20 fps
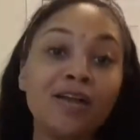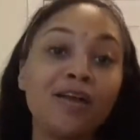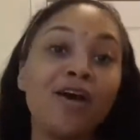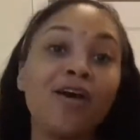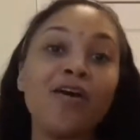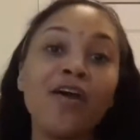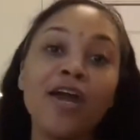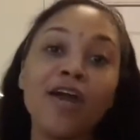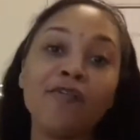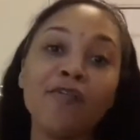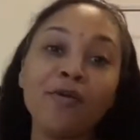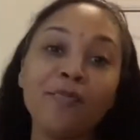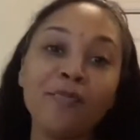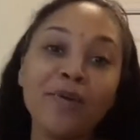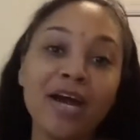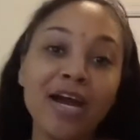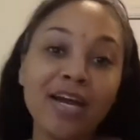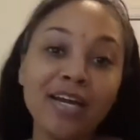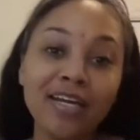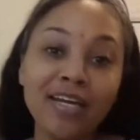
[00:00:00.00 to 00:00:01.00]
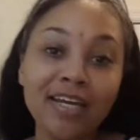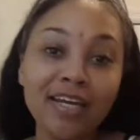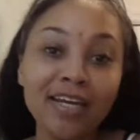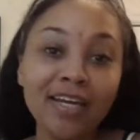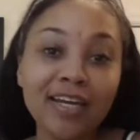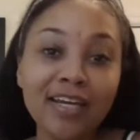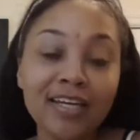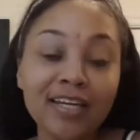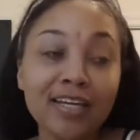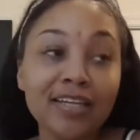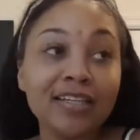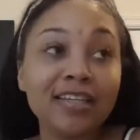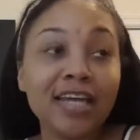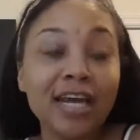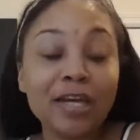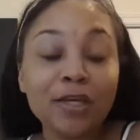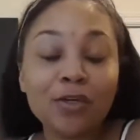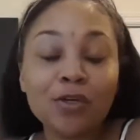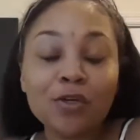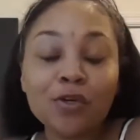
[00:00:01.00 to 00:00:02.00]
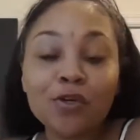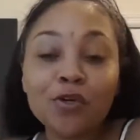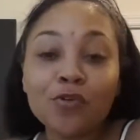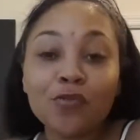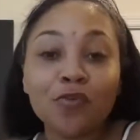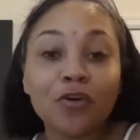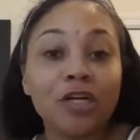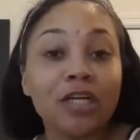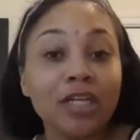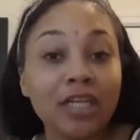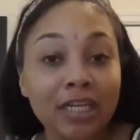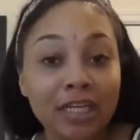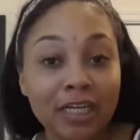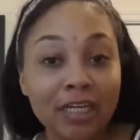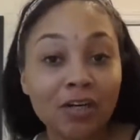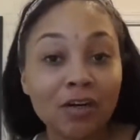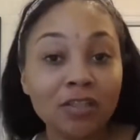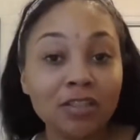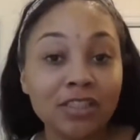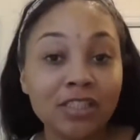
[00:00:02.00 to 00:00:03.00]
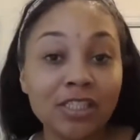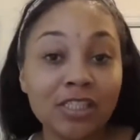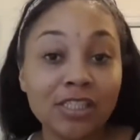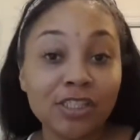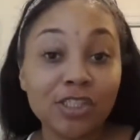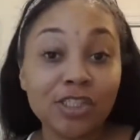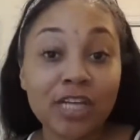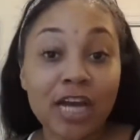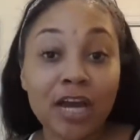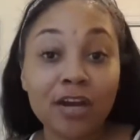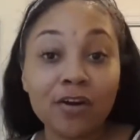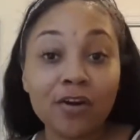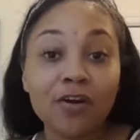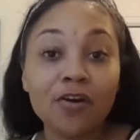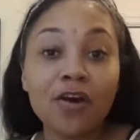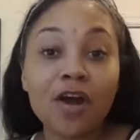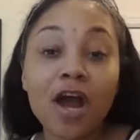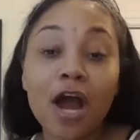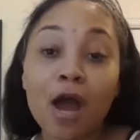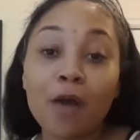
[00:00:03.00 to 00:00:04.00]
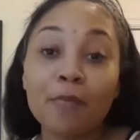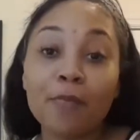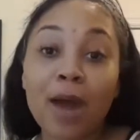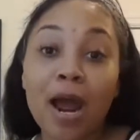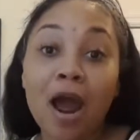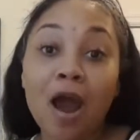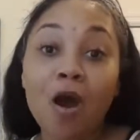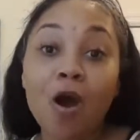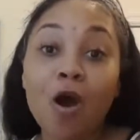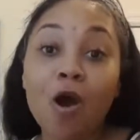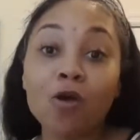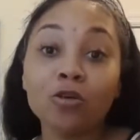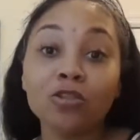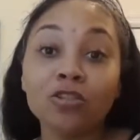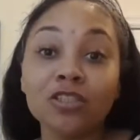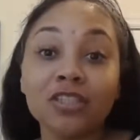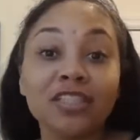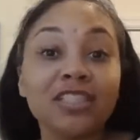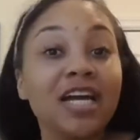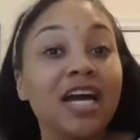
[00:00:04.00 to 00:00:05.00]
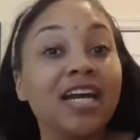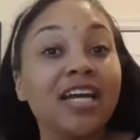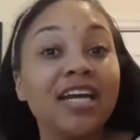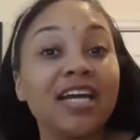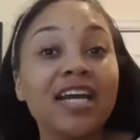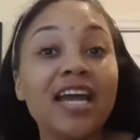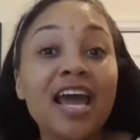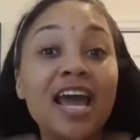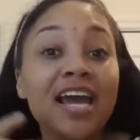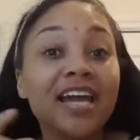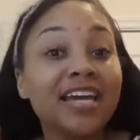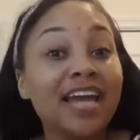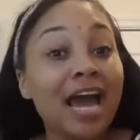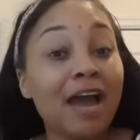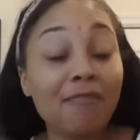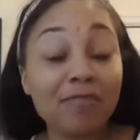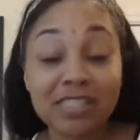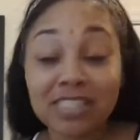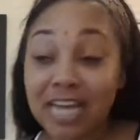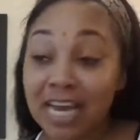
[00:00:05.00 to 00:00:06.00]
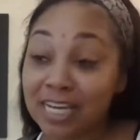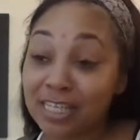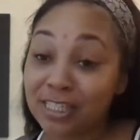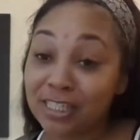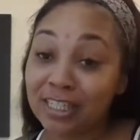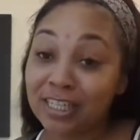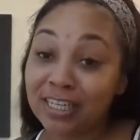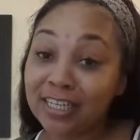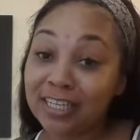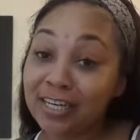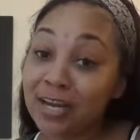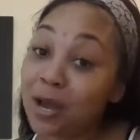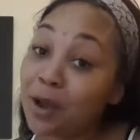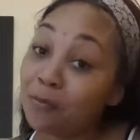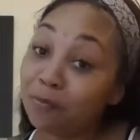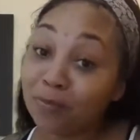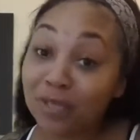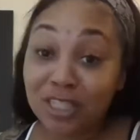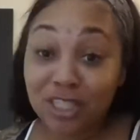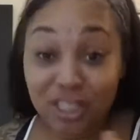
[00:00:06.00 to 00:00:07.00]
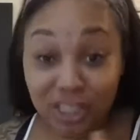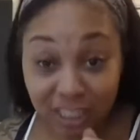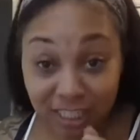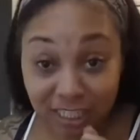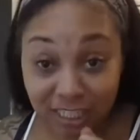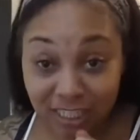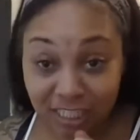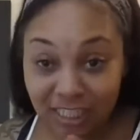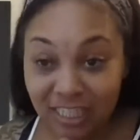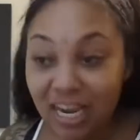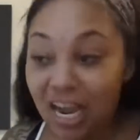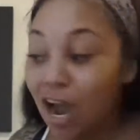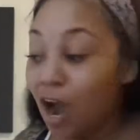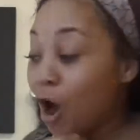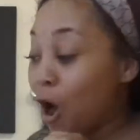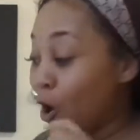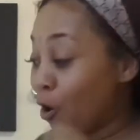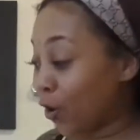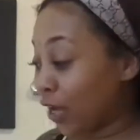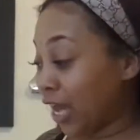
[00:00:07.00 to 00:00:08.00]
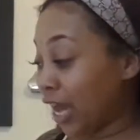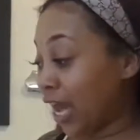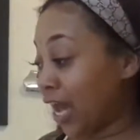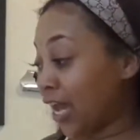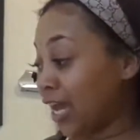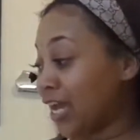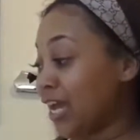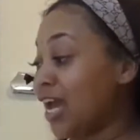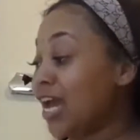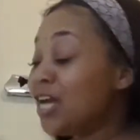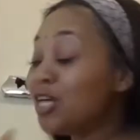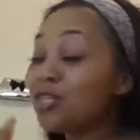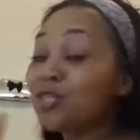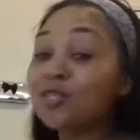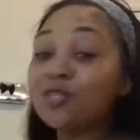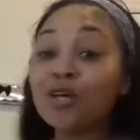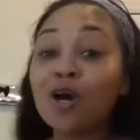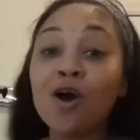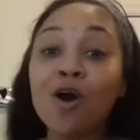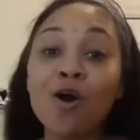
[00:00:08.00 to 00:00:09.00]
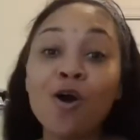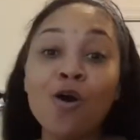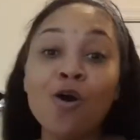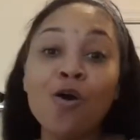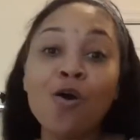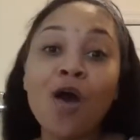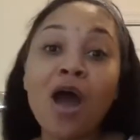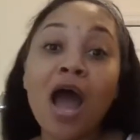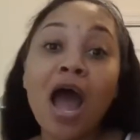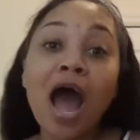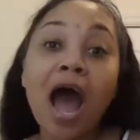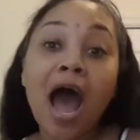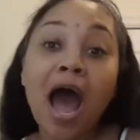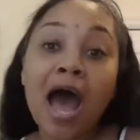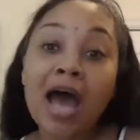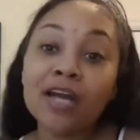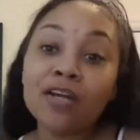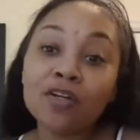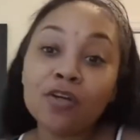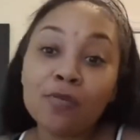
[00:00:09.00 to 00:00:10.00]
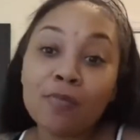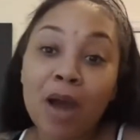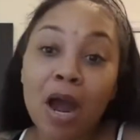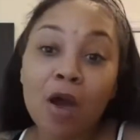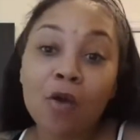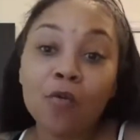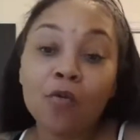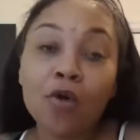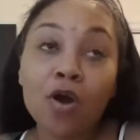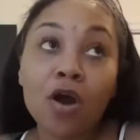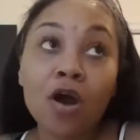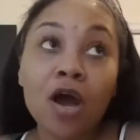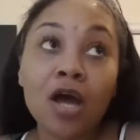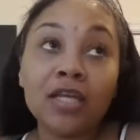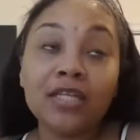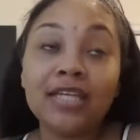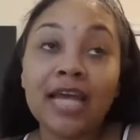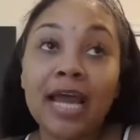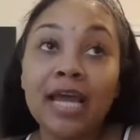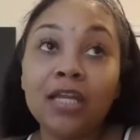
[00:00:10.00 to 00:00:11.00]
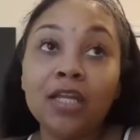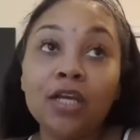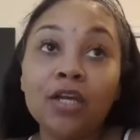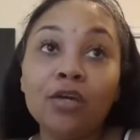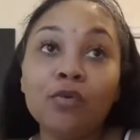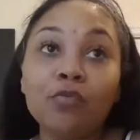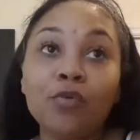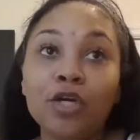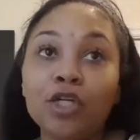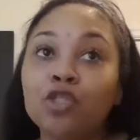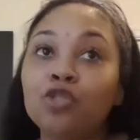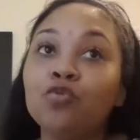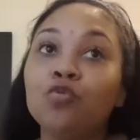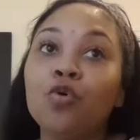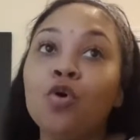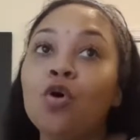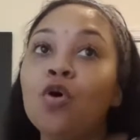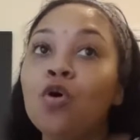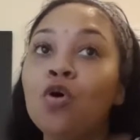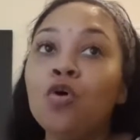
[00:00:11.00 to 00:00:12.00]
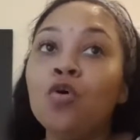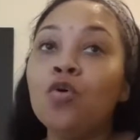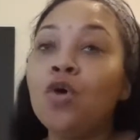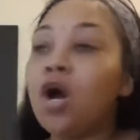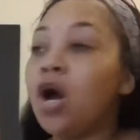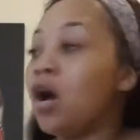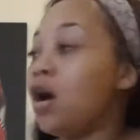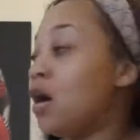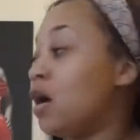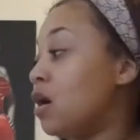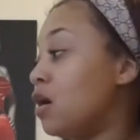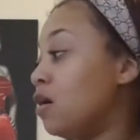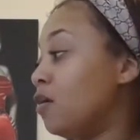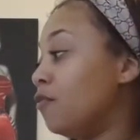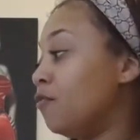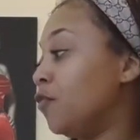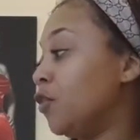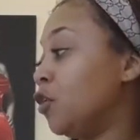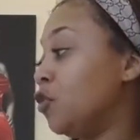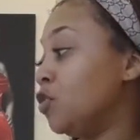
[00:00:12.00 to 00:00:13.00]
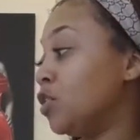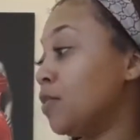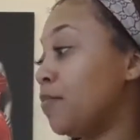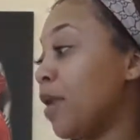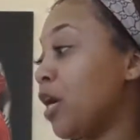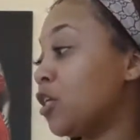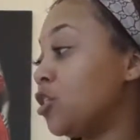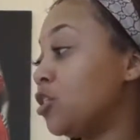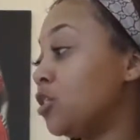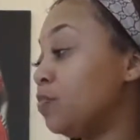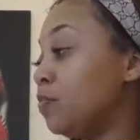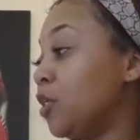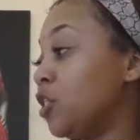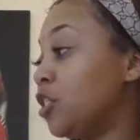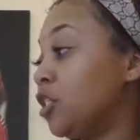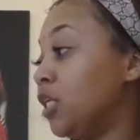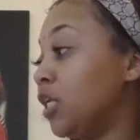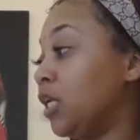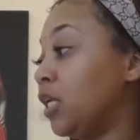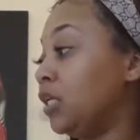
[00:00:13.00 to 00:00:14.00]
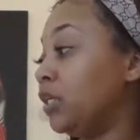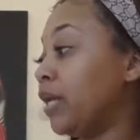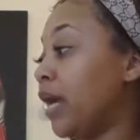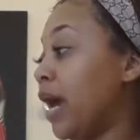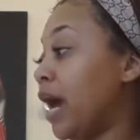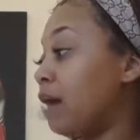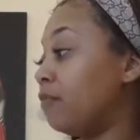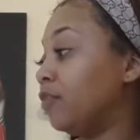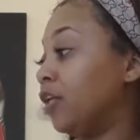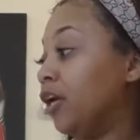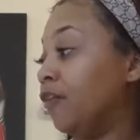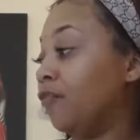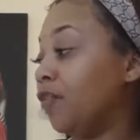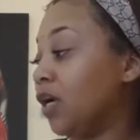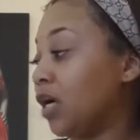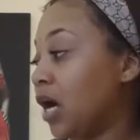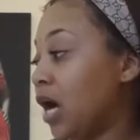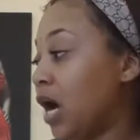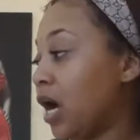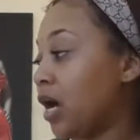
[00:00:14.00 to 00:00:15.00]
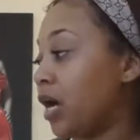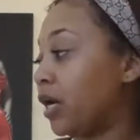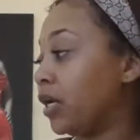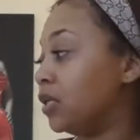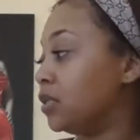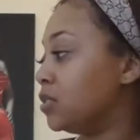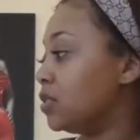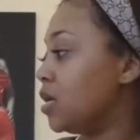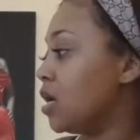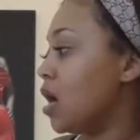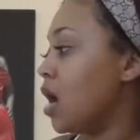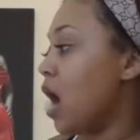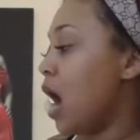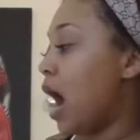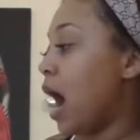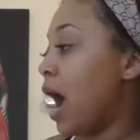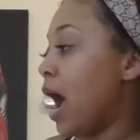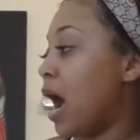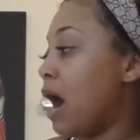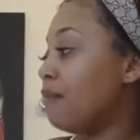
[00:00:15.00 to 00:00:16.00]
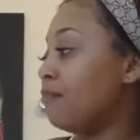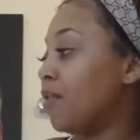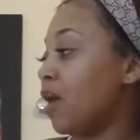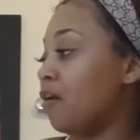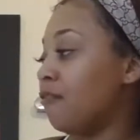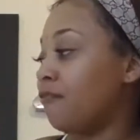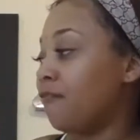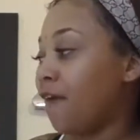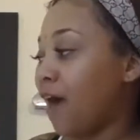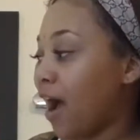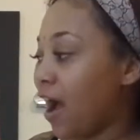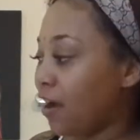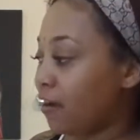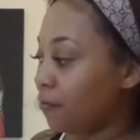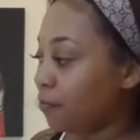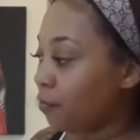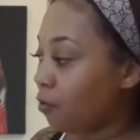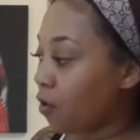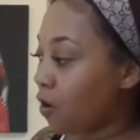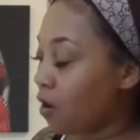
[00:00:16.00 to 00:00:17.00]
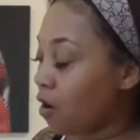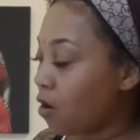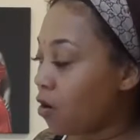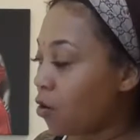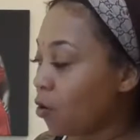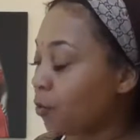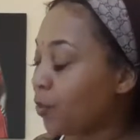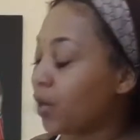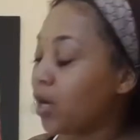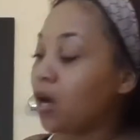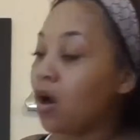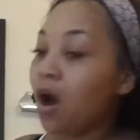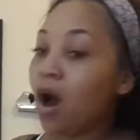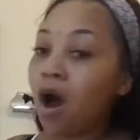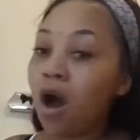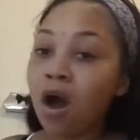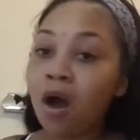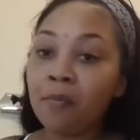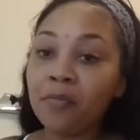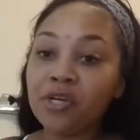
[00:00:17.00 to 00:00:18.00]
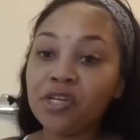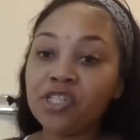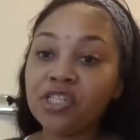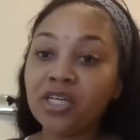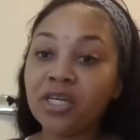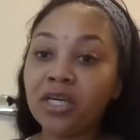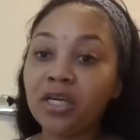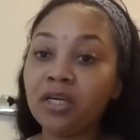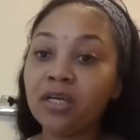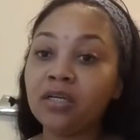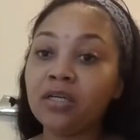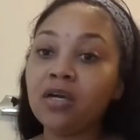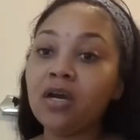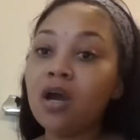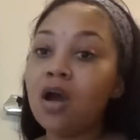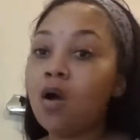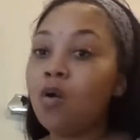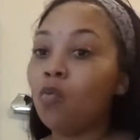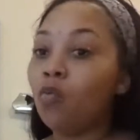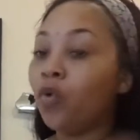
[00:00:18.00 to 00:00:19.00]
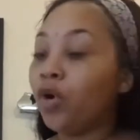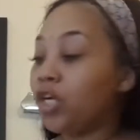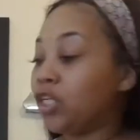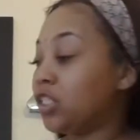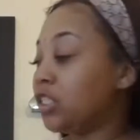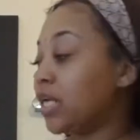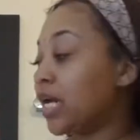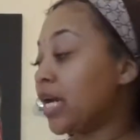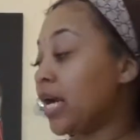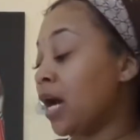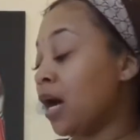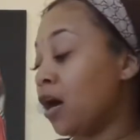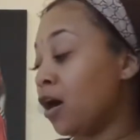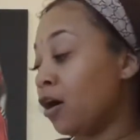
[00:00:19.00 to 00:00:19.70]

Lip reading: Hello everybody, thank you for clicking onto this channel about ultrasonic cavitation machine. Okay, so I do my daily ritual of using my machine. They have different kinds. I have a 5 probe machine, which